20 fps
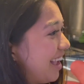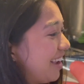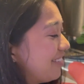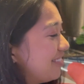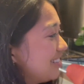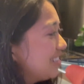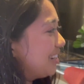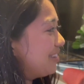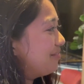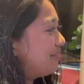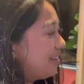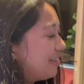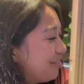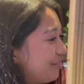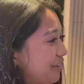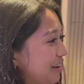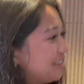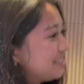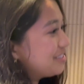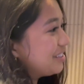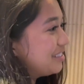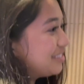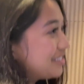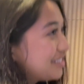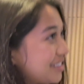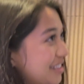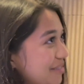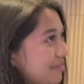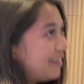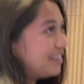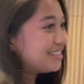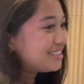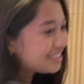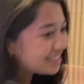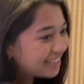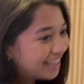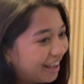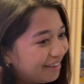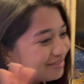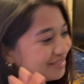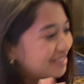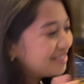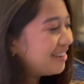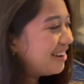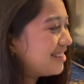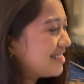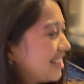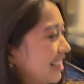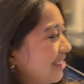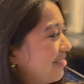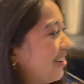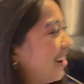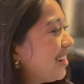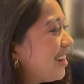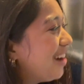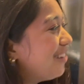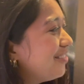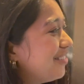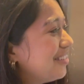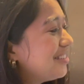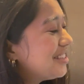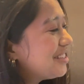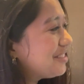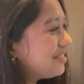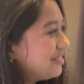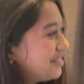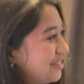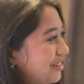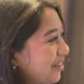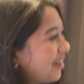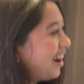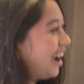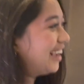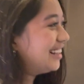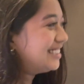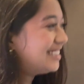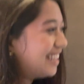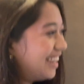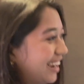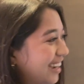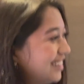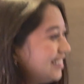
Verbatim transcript: Every time Bear fell asleep, I just slapped him. I was like, wake up, uh this is your idea.